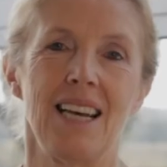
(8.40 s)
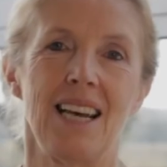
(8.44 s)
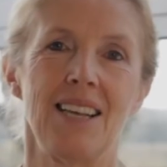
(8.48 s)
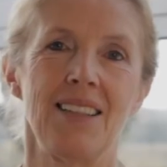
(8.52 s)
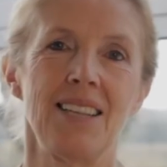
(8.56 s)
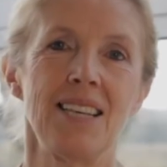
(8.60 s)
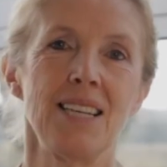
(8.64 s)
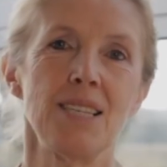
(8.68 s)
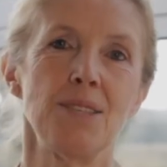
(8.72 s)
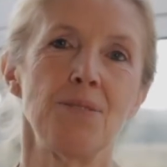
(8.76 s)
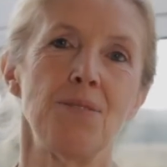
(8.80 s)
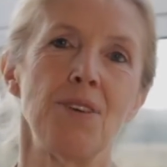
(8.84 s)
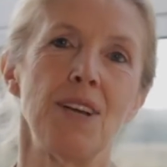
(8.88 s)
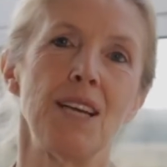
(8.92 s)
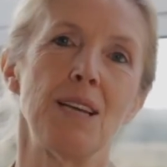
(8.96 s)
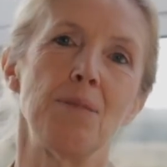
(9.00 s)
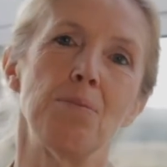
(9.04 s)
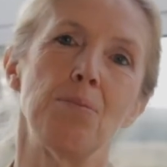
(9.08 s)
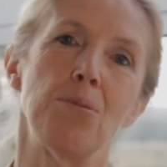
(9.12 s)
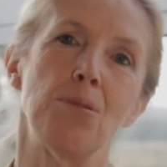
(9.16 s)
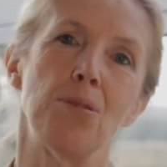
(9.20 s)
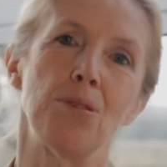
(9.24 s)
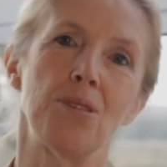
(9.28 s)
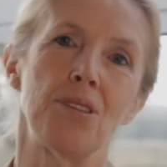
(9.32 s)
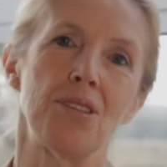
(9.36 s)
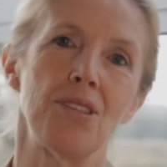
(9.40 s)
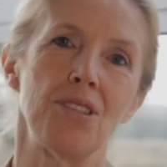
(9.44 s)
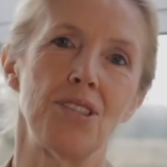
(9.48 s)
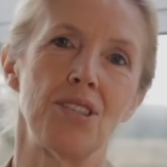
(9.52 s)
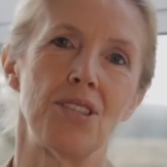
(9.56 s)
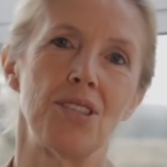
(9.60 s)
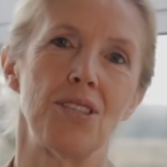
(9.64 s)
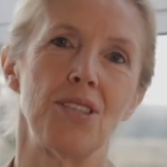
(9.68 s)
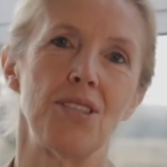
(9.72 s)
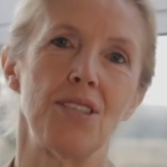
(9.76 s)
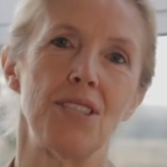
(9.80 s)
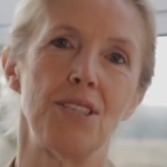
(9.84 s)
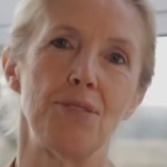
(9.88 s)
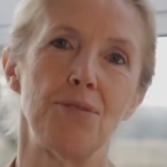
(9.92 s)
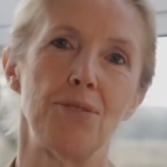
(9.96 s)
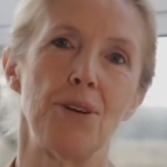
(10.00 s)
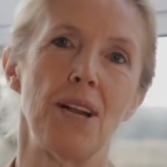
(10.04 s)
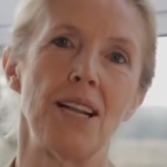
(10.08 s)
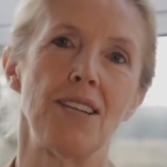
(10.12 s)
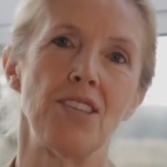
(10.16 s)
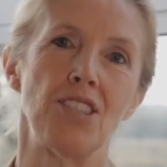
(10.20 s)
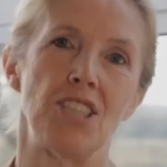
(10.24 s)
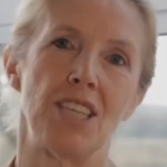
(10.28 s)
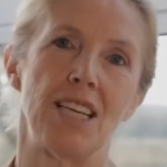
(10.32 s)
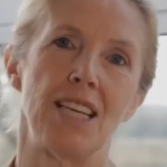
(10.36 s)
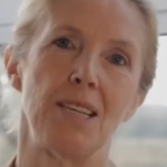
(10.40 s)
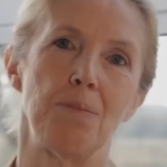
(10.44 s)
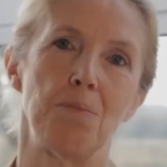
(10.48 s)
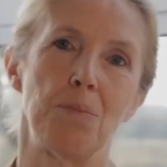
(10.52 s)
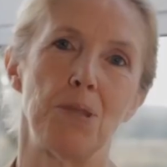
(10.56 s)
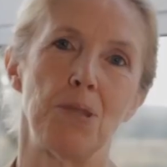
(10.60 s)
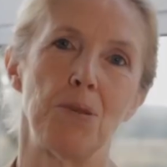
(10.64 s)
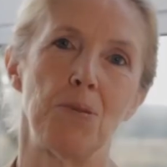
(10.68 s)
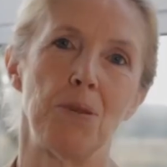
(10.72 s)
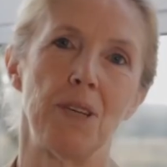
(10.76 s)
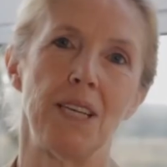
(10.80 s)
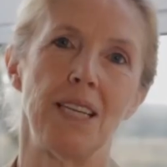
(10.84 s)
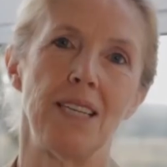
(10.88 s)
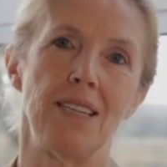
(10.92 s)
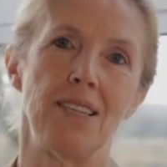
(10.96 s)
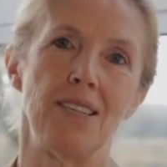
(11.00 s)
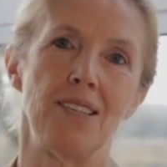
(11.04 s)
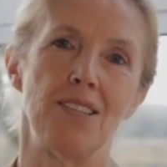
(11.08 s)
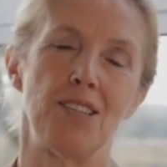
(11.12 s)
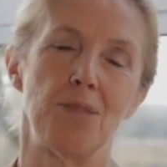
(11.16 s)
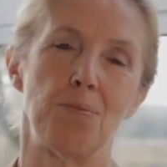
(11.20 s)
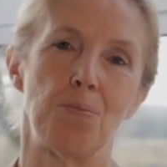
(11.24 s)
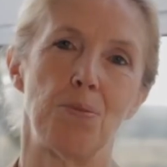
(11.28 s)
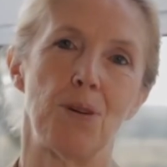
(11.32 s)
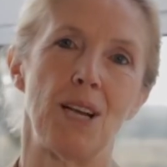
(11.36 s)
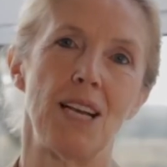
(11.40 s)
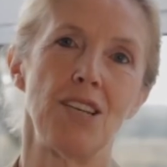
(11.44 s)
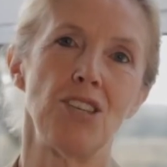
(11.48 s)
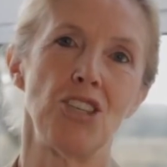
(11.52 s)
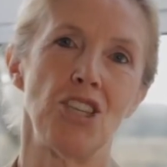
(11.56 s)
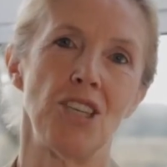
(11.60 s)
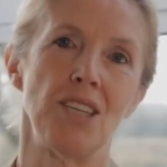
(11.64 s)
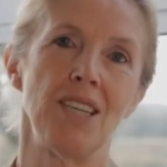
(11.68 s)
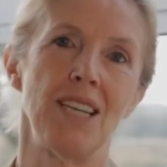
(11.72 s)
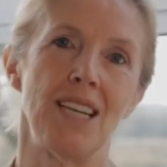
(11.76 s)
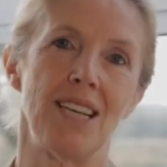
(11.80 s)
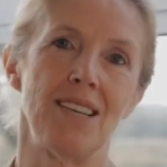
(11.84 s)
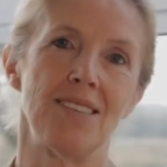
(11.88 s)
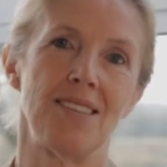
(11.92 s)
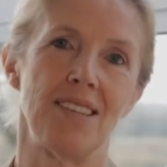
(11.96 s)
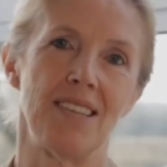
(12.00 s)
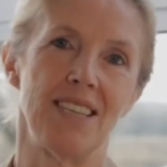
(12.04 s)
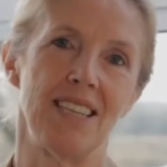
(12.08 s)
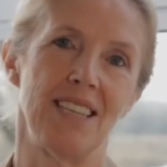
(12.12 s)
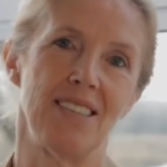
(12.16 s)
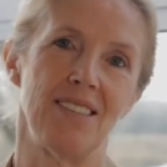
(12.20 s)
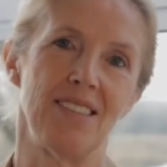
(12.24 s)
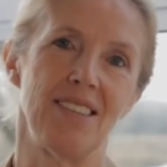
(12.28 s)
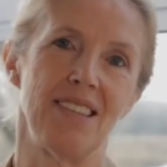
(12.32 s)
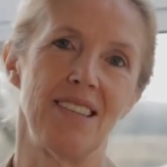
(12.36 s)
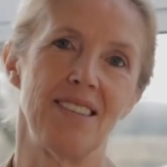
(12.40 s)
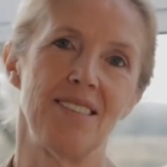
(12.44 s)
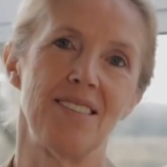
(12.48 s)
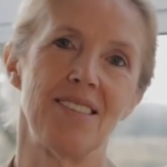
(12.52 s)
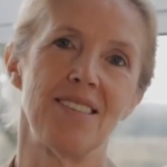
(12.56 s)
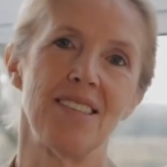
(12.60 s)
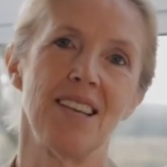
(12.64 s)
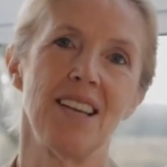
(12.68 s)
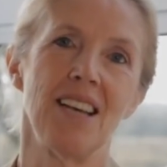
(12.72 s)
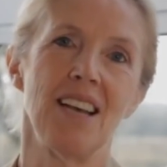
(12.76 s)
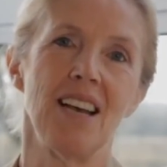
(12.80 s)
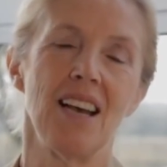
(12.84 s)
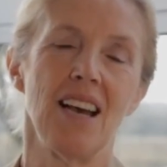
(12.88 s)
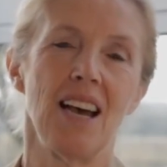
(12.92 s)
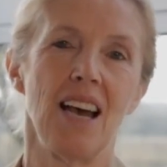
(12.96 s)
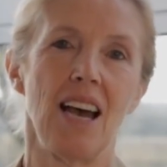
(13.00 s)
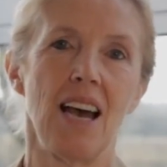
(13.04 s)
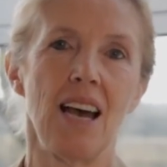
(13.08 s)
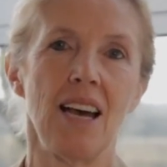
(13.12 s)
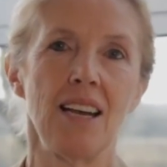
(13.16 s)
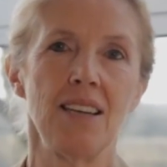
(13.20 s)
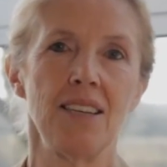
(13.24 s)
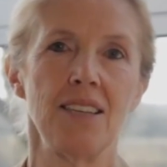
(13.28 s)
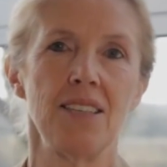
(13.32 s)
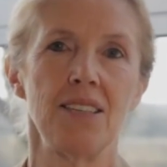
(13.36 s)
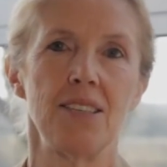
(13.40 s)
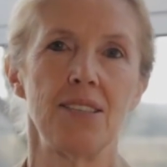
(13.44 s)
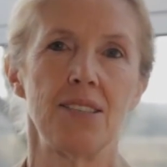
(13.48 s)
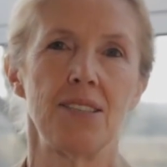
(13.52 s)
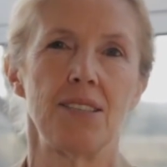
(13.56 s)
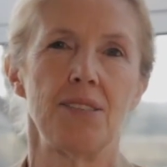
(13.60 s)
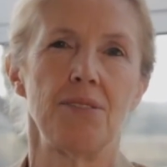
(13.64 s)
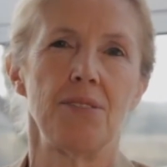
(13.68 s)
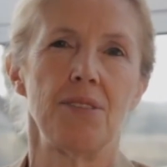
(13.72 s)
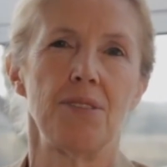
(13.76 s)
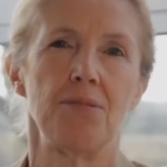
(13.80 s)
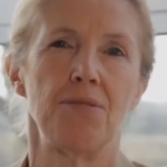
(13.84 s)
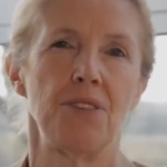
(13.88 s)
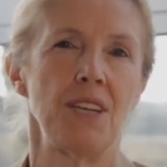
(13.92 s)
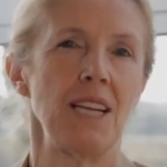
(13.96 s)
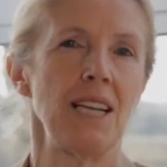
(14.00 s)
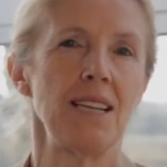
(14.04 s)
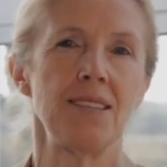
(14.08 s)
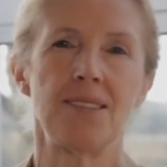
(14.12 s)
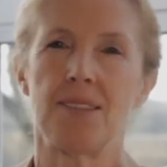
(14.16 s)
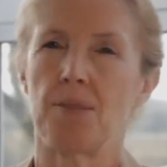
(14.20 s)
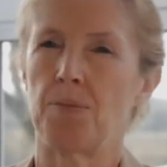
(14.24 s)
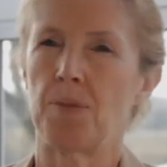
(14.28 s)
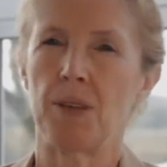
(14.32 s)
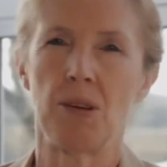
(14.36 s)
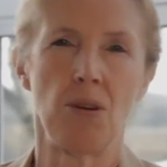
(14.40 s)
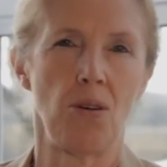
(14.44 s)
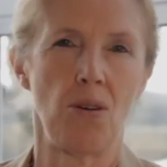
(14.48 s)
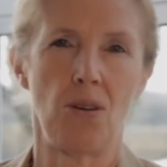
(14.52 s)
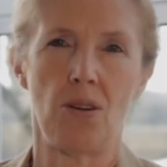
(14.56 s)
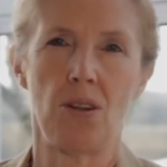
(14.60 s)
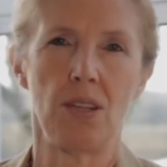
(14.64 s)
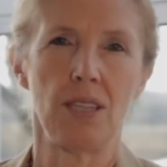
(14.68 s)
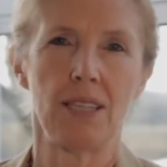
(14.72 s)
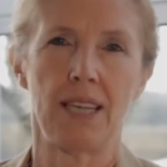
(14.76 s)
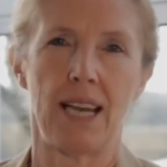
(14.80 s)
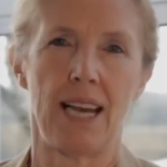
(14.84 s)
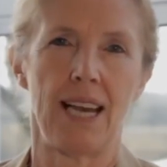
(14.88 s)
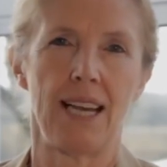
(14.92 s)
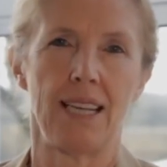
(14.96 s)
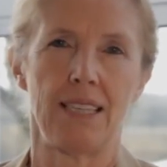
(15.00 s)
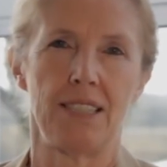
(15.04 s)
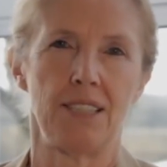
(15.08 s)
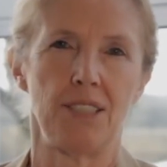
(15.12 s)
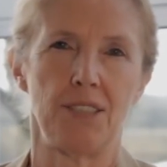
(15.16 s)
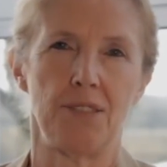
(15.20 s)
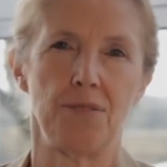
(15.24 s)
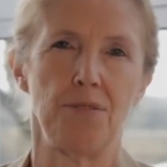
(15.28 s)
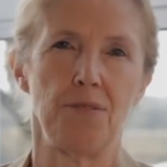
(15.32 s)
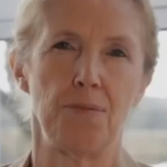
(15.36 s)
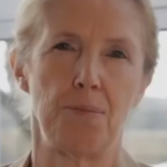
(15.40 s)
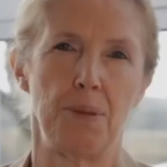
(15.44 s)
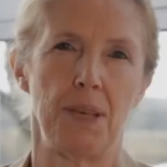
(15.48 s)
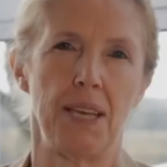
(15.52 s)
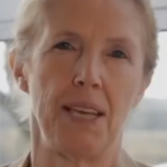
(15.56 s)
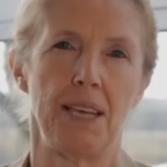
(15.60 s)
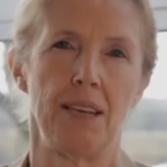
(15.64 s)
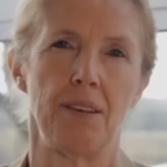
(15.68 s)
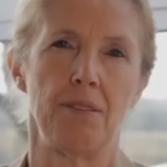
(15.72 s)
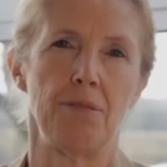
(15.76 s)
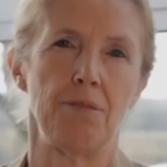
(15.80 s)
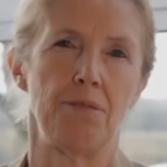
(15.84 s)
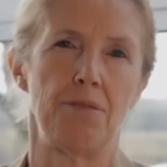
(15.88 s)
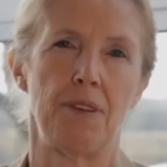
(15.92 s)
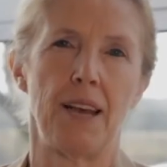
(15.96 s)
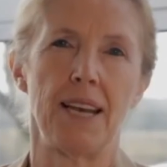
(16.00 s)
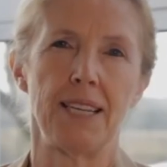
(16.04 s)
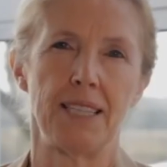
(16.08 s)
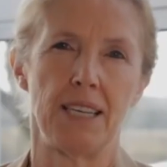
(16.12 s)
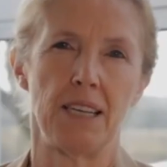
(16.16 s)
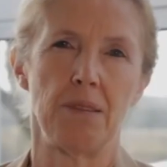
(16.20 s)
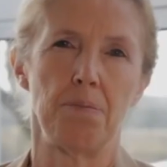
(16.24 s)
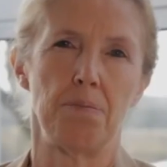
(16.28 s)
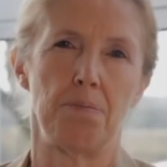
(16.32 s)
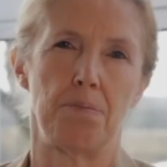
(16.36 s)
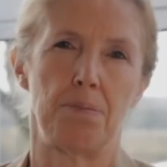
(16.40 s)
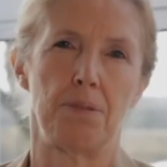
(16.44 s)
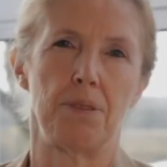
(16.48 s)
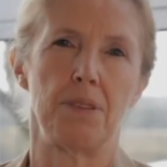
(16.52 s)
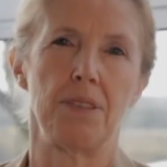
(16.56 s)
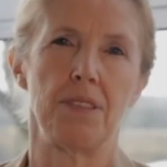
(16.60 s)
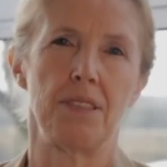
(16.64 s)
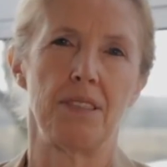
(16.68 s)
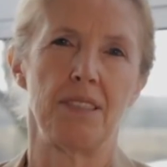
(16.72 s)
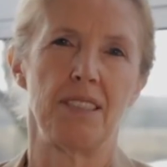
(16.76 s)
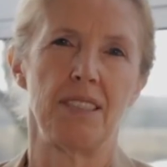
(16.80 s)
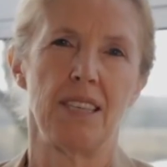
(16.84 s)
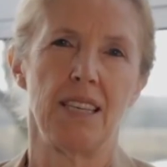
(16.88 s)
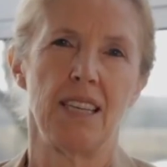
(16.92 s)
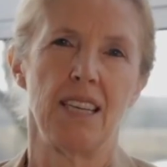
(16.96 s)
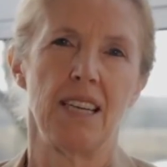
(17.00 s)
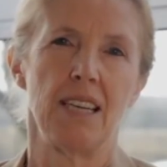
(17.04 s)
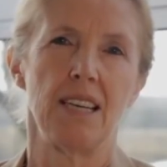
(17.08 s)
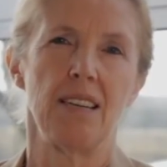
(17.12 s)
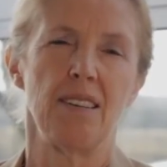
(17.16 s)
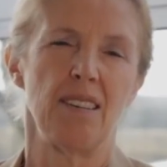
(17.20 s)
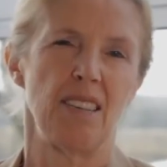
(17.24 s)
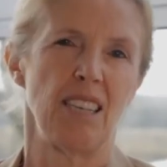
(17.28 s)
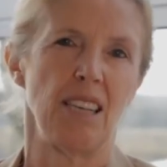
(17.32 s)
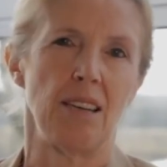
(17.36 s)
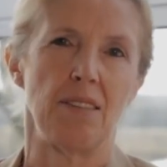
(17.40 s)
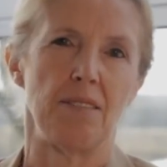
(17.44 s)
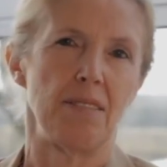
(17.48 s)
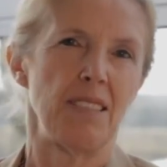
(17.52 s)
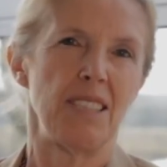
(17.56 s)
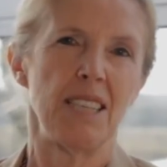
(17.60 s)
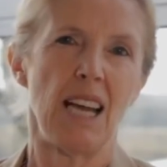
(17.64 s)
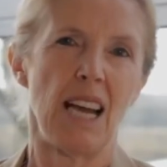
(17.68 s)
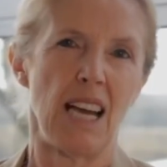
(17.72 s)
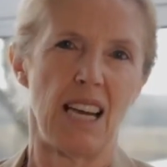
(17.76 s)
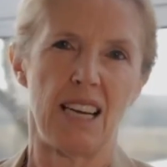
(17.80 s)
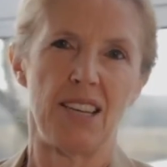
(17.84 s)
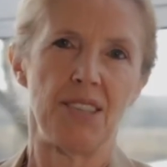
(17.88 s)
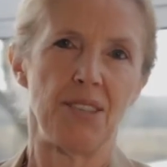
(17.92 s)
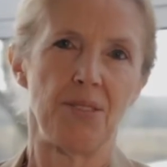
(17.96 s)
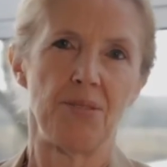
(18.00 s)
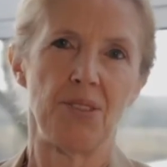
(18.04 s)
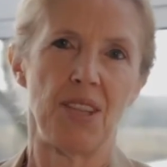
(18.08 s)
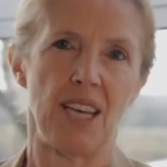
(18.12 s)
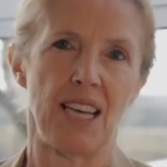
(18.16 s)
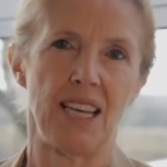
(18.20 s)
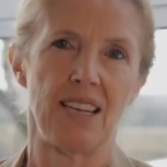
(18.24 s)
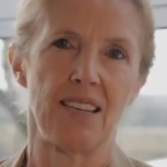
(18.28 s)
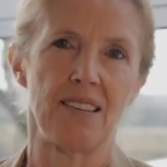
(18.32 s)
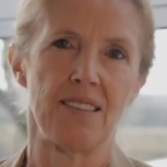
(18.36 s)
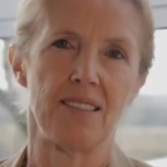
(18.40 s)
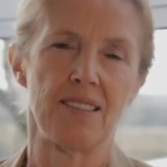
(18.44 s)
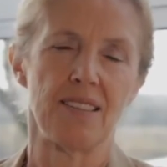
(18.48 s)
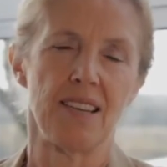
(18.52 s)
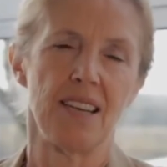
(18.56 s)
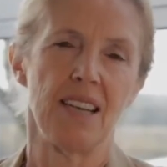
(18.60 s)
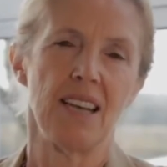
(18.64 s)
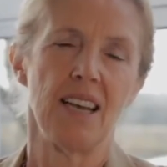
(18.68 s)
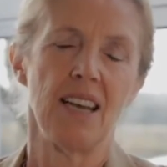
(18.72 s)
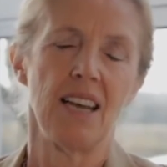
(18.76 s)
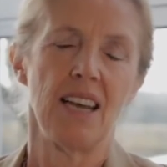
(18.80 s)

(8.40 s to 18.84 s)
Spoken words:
think it's very important to differentiate between depression as an illness and the feelings that we all get of being fed up and tired of things.